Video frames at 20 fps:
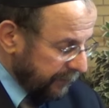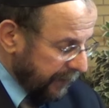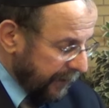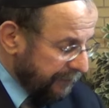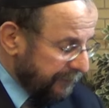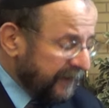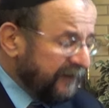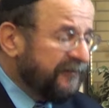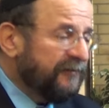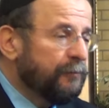
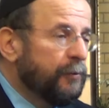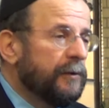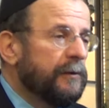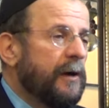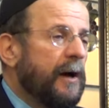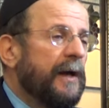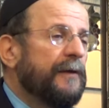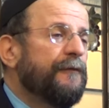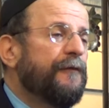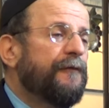And this
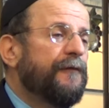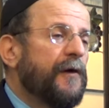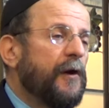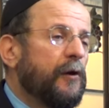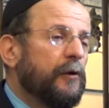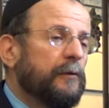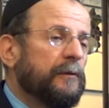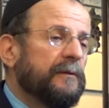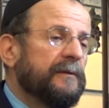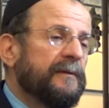will
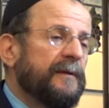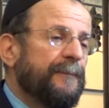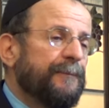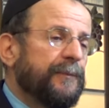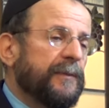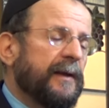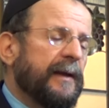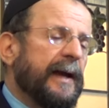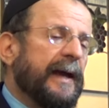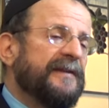unfold
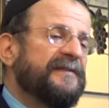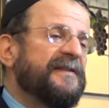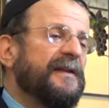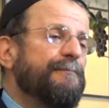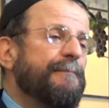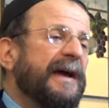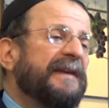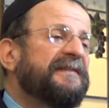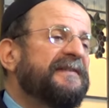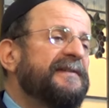as the
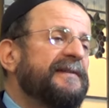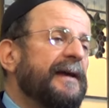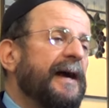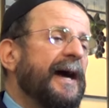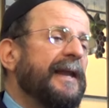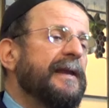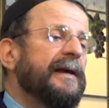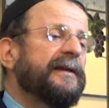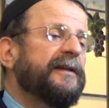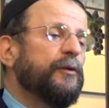
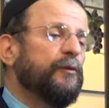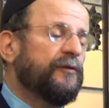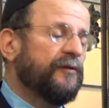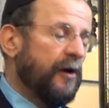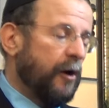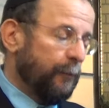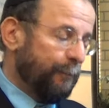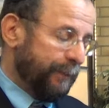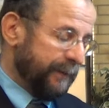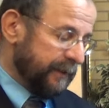messianic
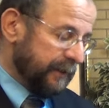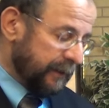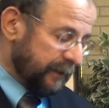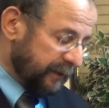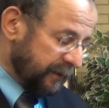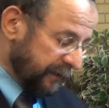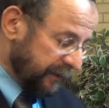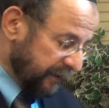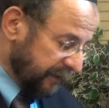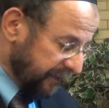
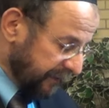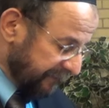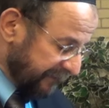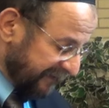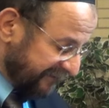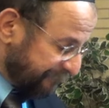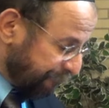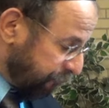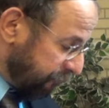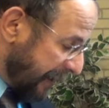utopia
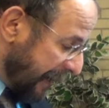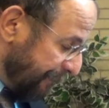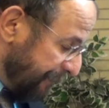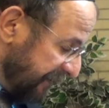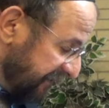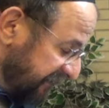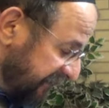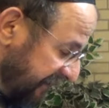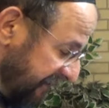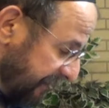that's
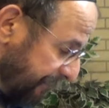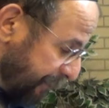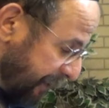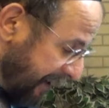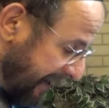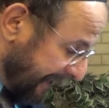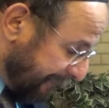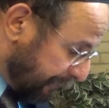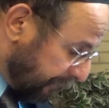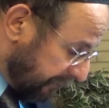promised in the
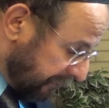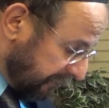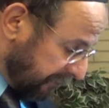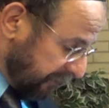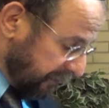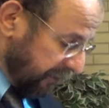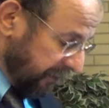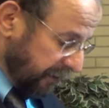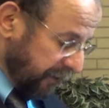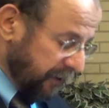Bible,
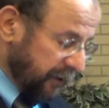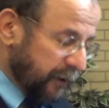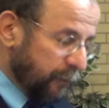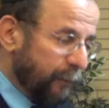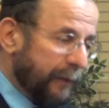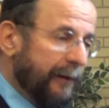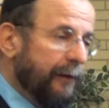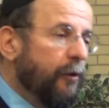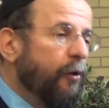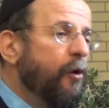
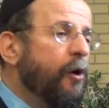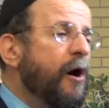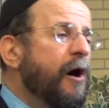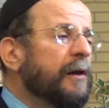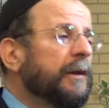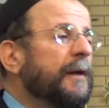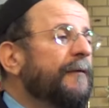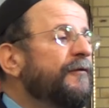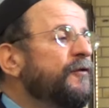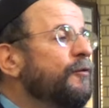where
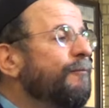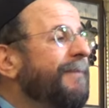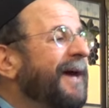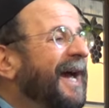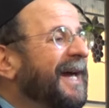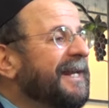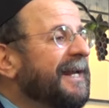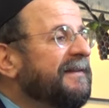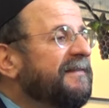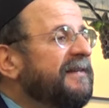all of
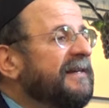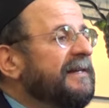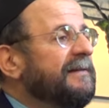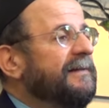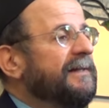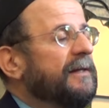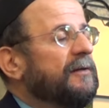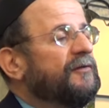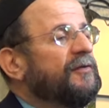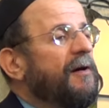humanity,
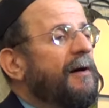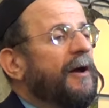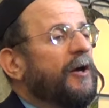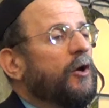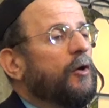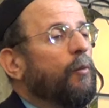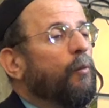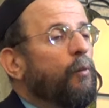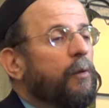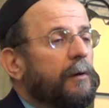the
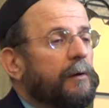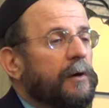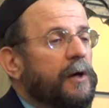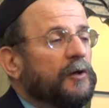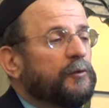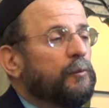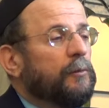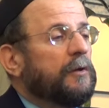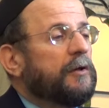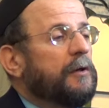entire
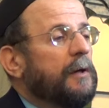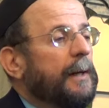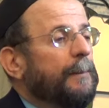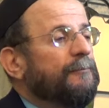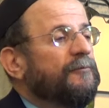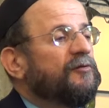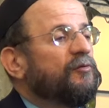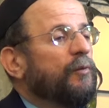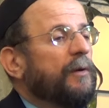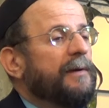world, will
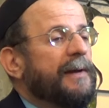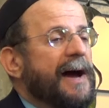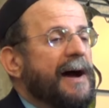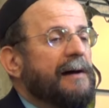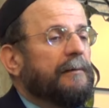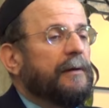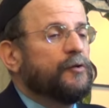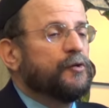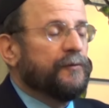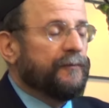come to a
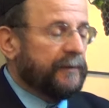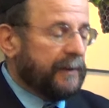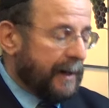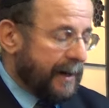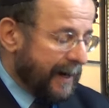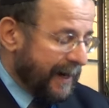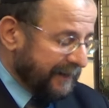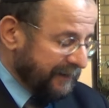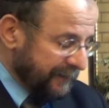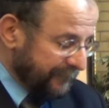knowledge of
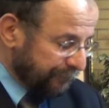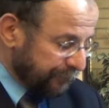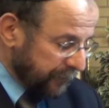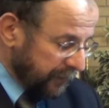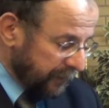God